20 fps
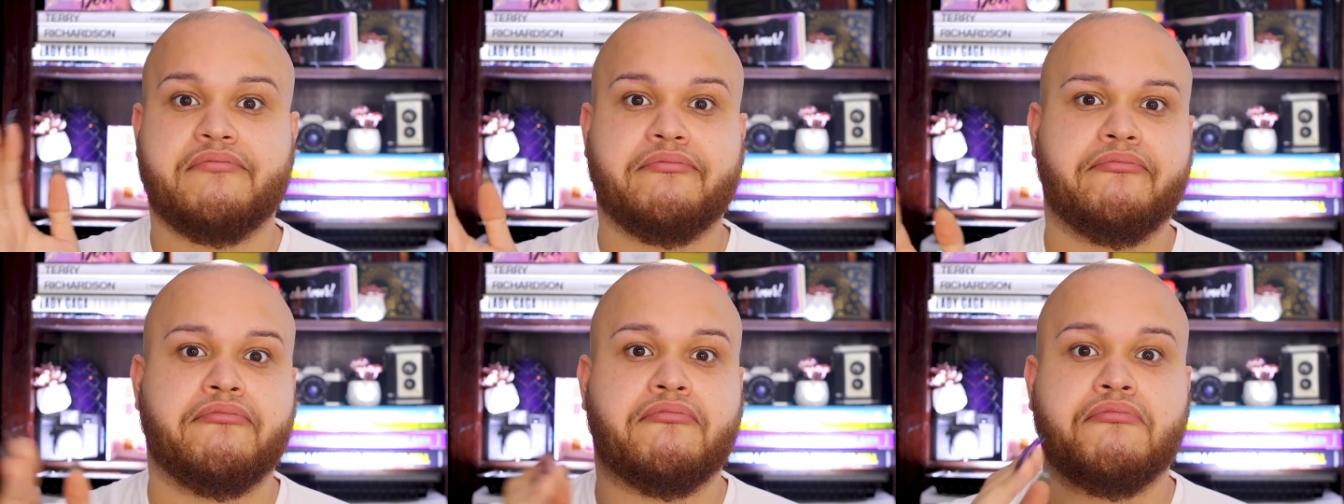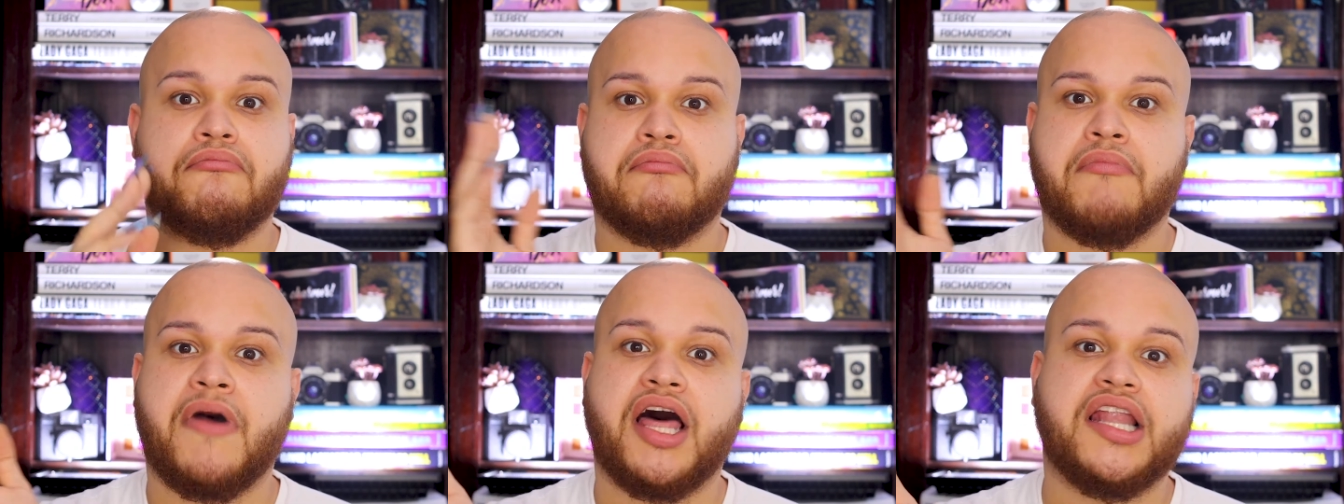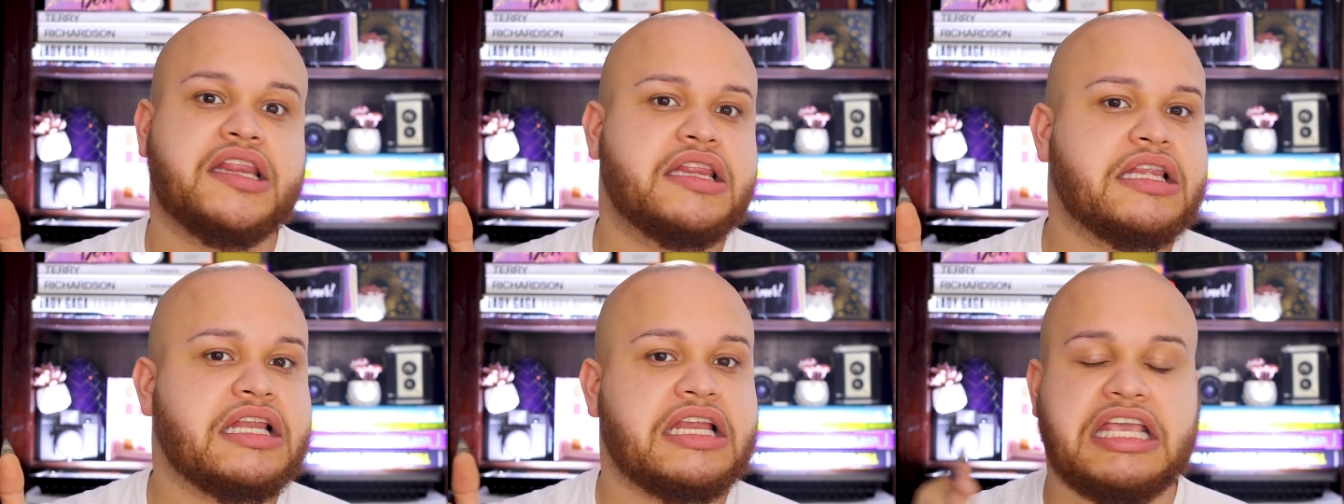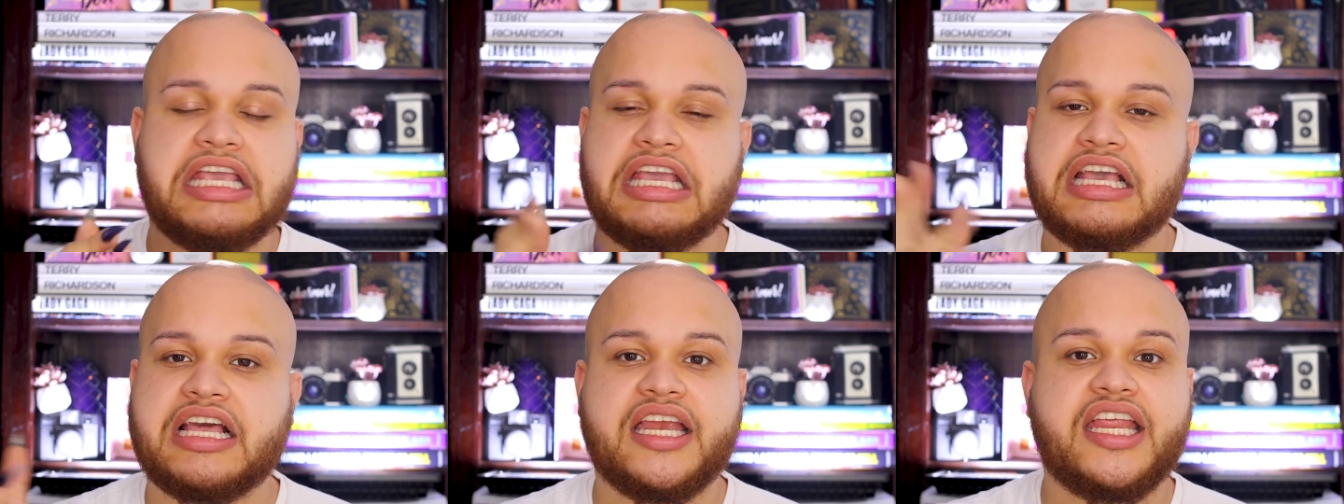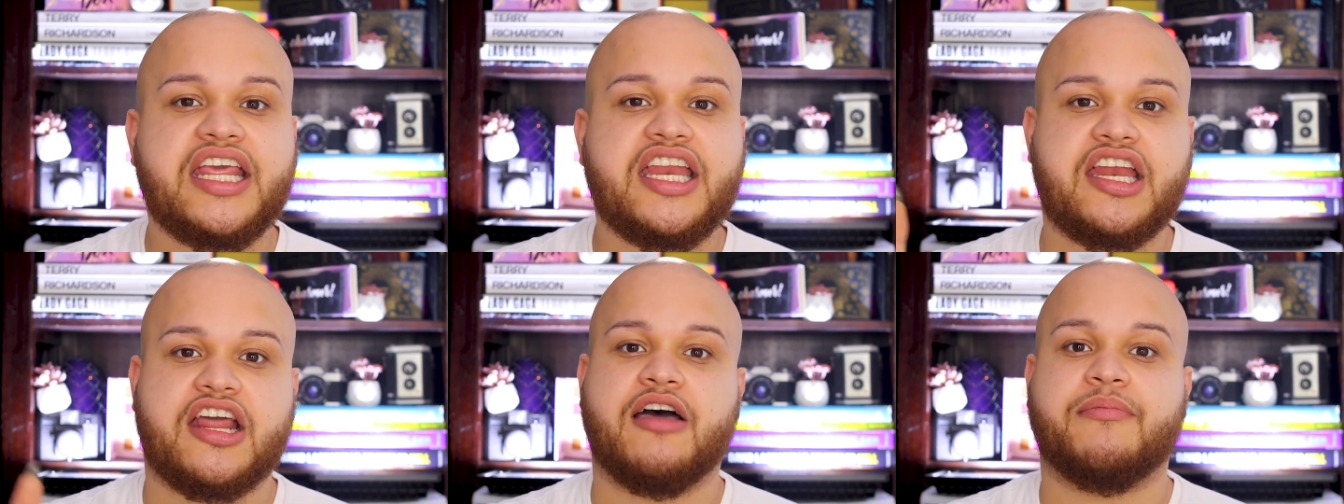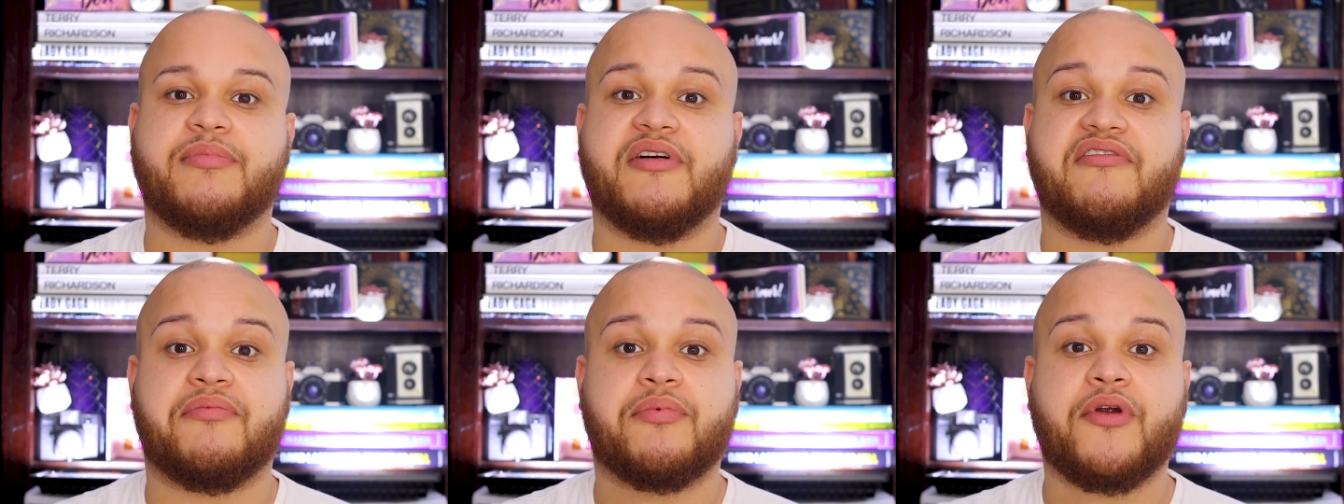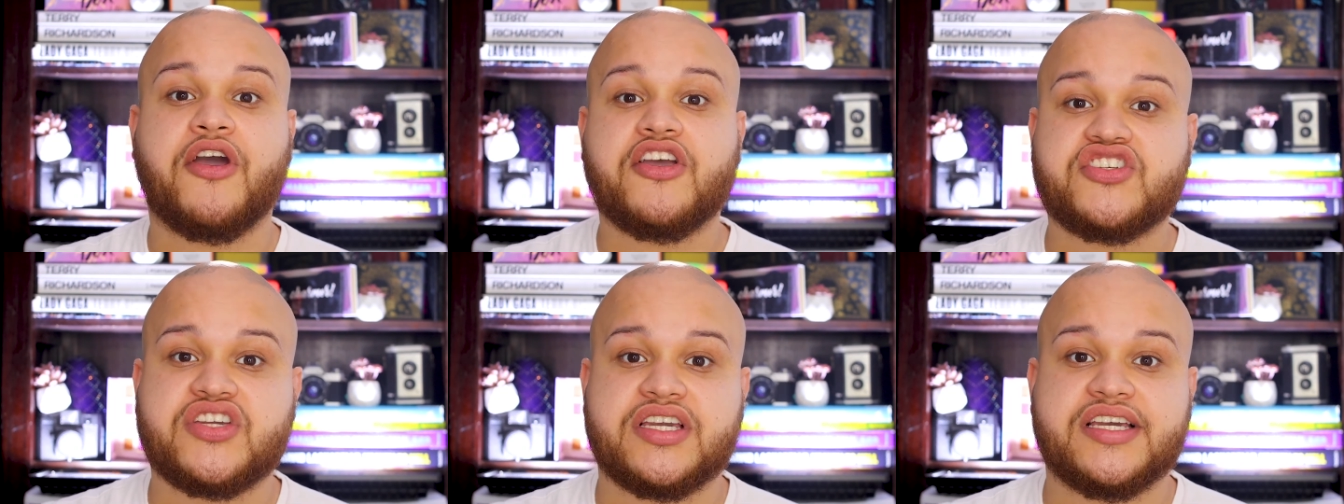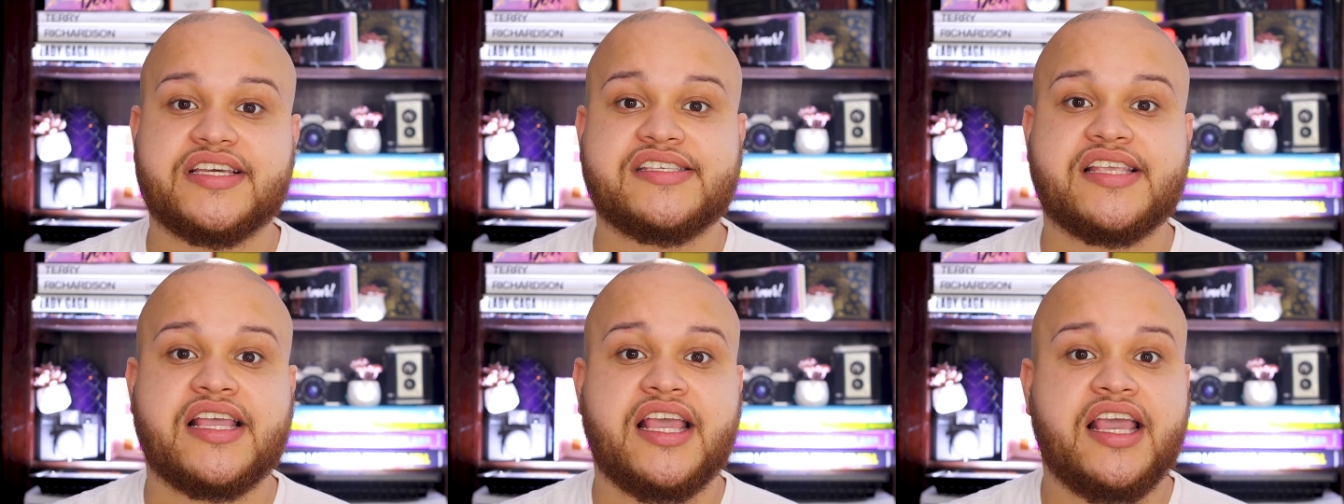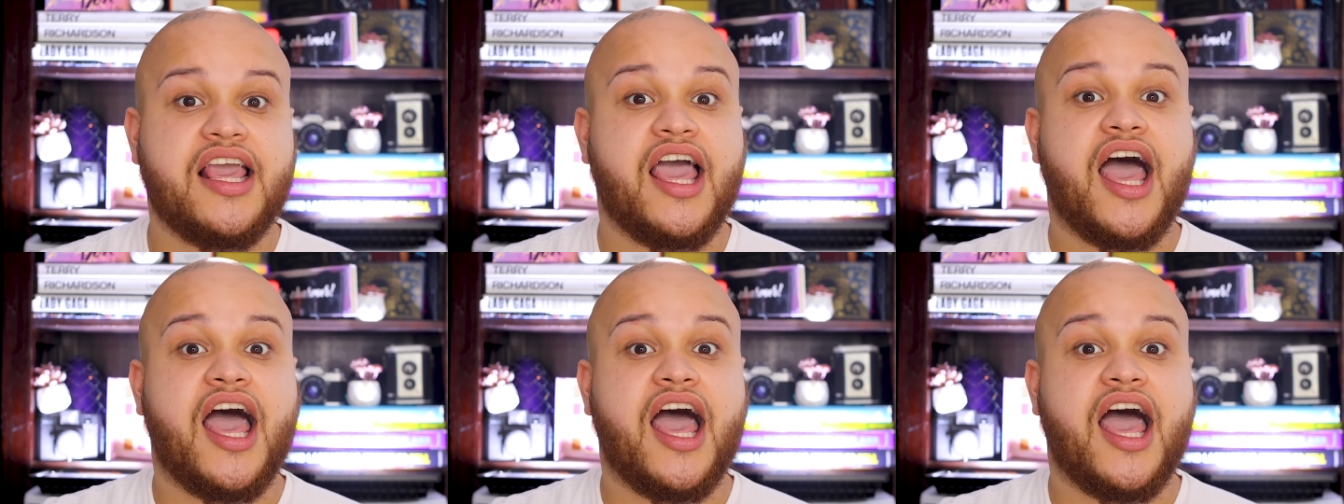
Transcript: monthly cleanup of brushes,